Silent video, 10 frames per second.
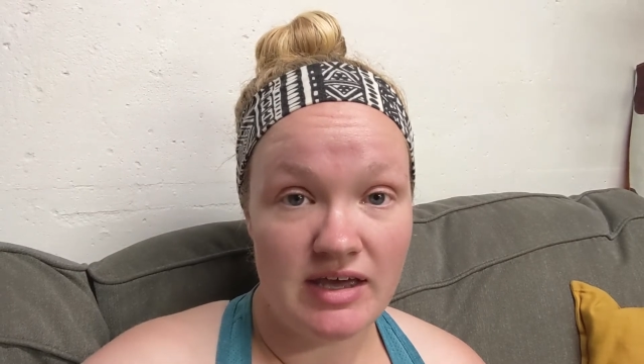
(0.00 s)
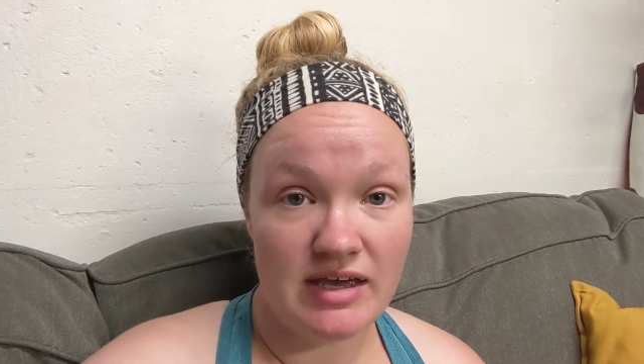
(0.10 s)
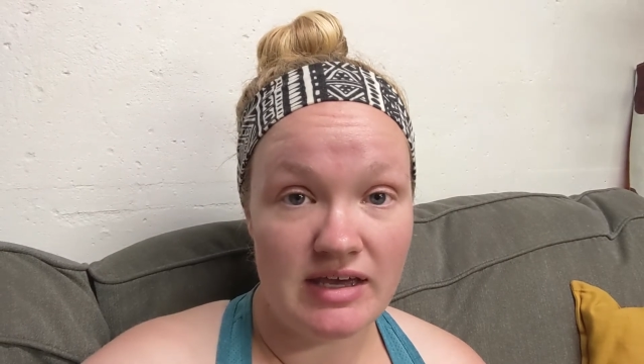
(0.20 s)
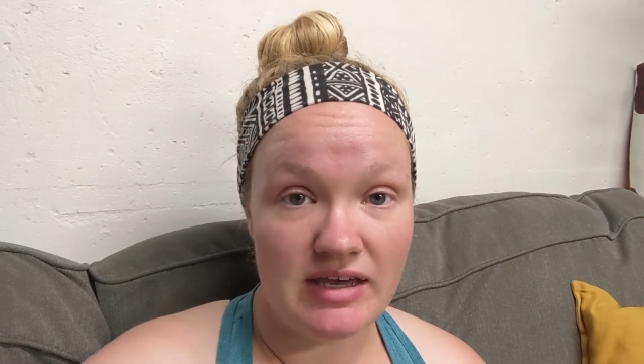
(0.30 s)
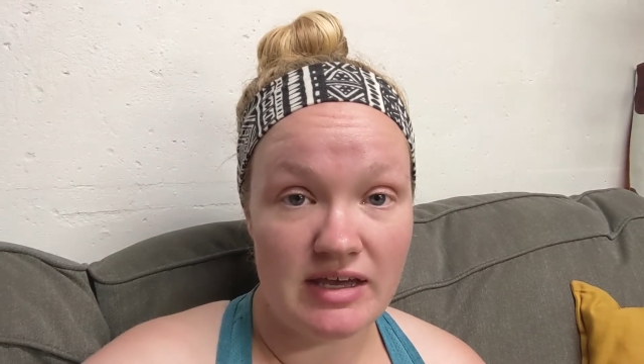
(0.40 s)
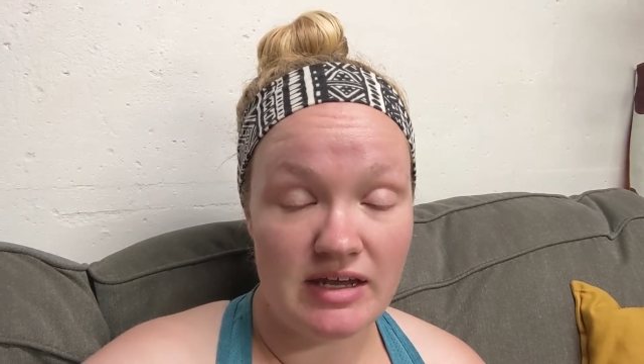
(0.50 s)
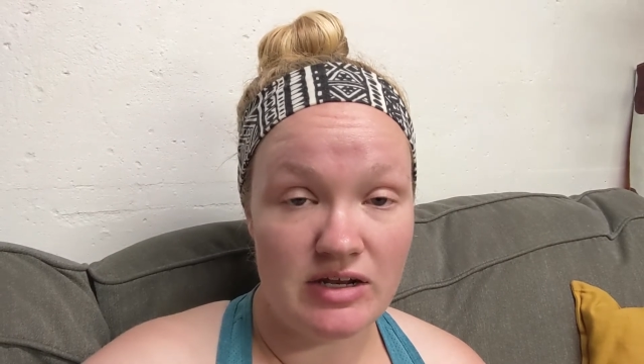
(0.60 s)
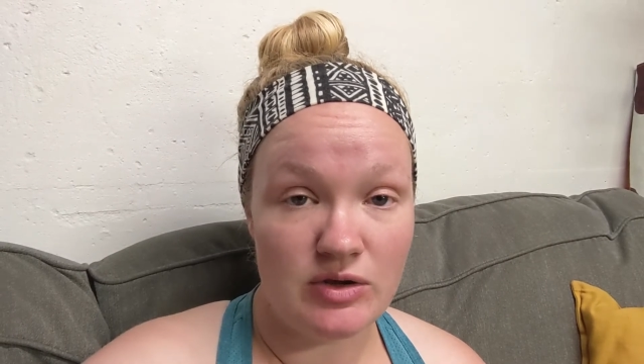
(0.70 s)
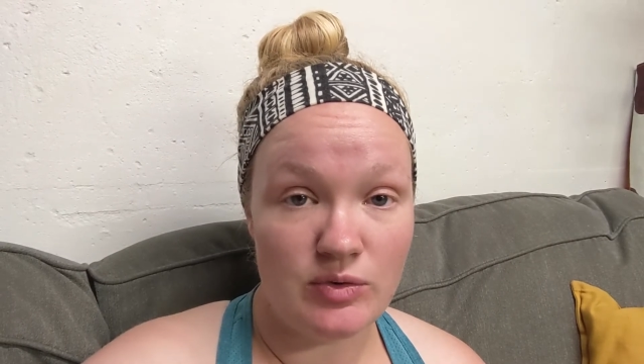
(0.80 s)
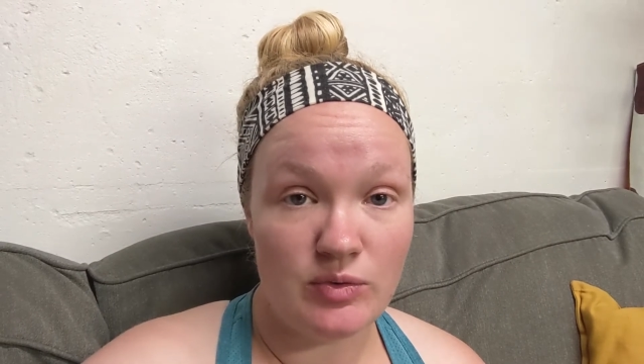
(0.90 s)

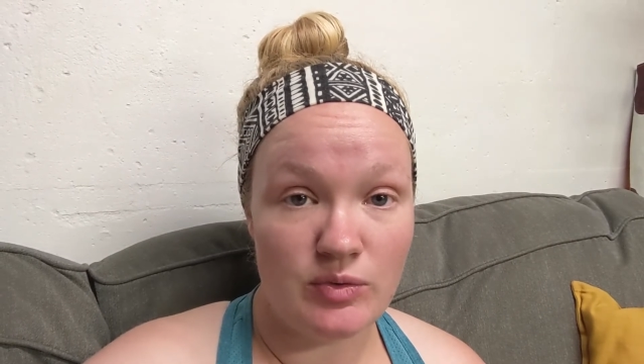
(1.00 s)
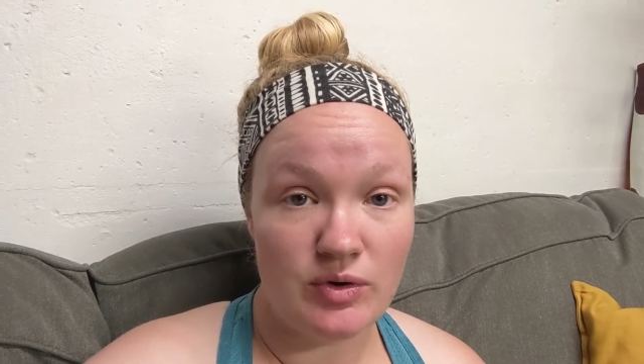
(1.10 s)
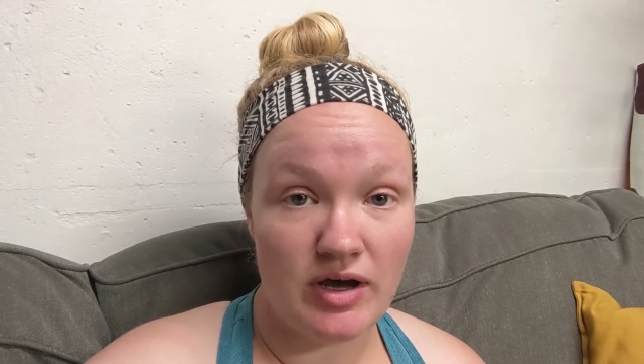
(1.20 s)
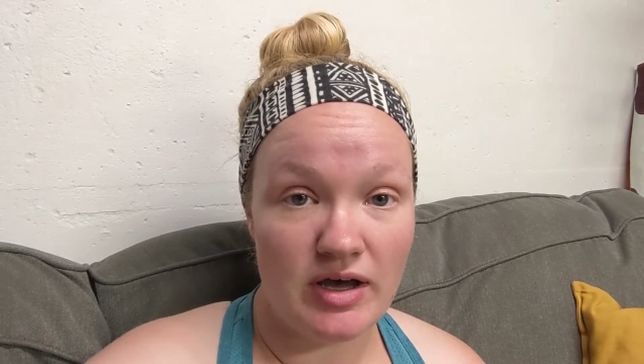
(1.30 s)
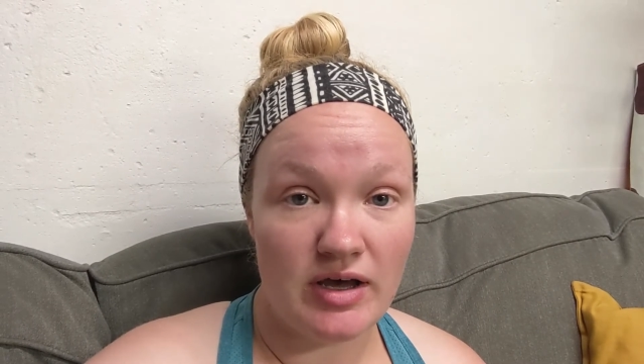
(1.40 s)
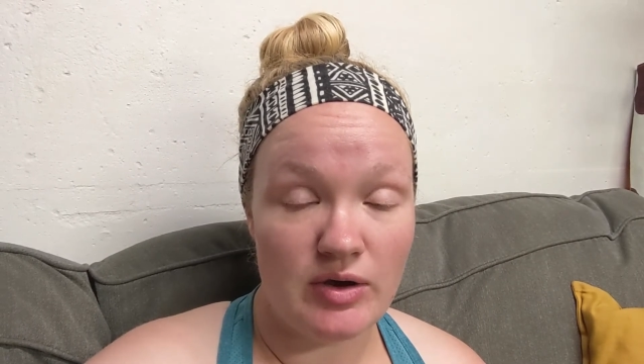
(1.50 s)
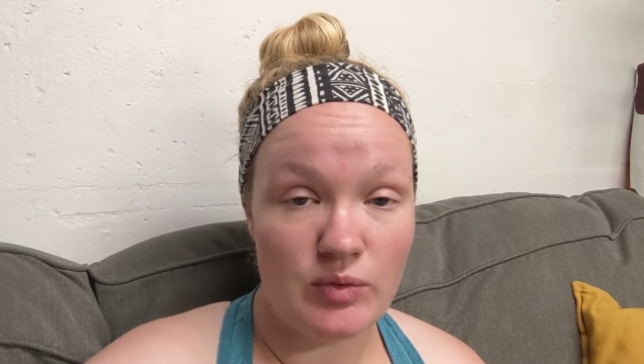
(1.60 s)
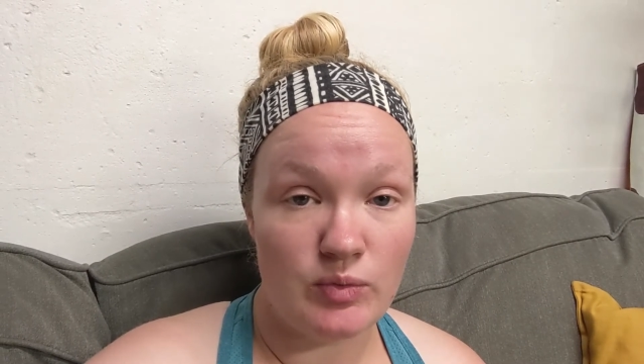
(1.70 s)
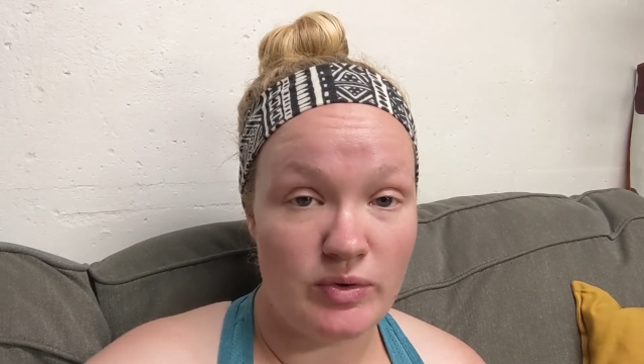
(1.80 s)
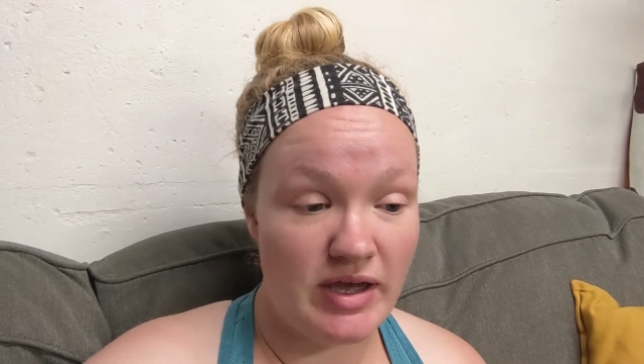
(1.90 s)
and
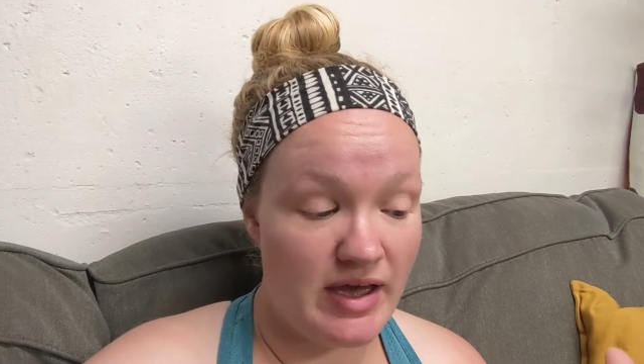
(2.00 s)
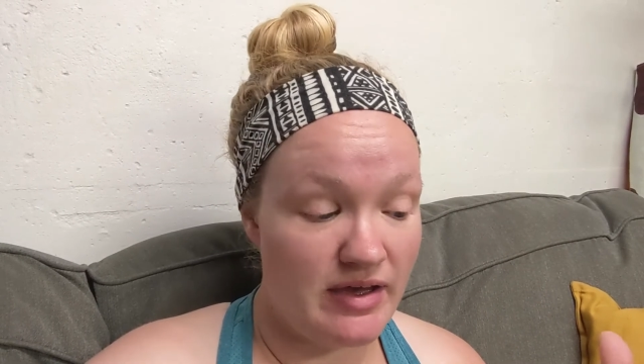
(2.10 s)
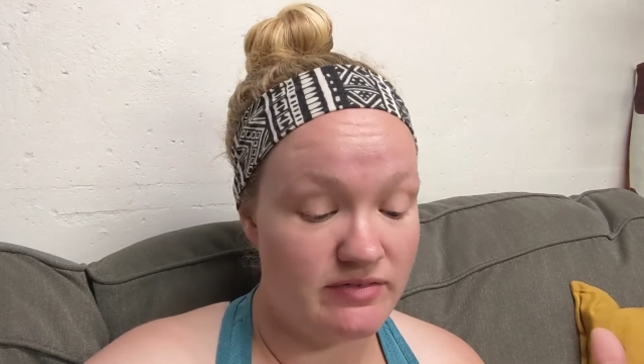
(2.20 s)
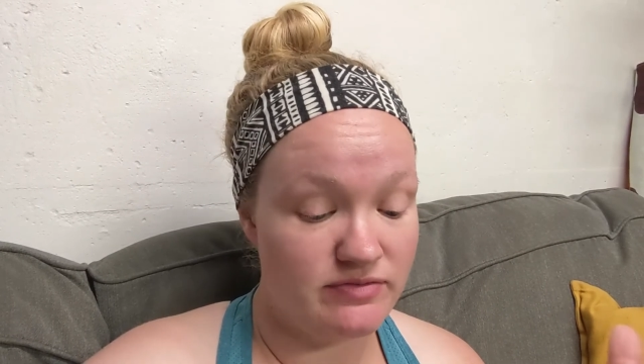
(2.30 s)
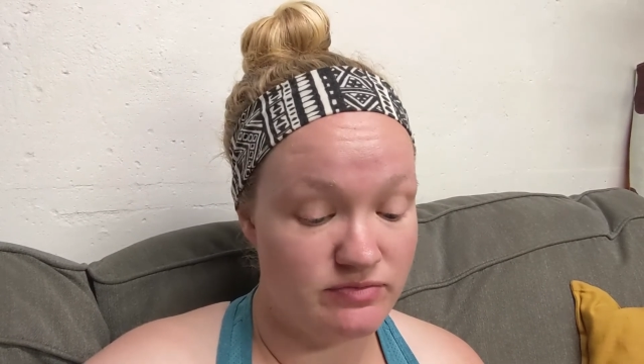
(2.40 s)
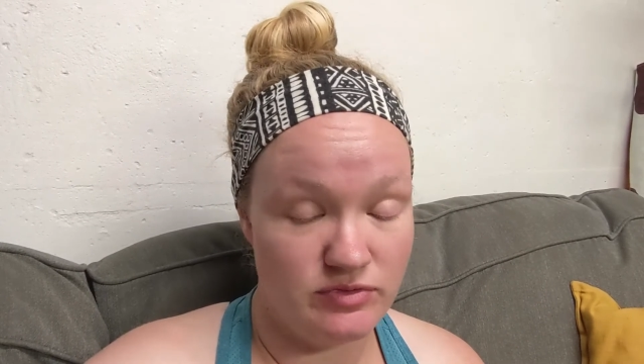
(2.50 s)
we have,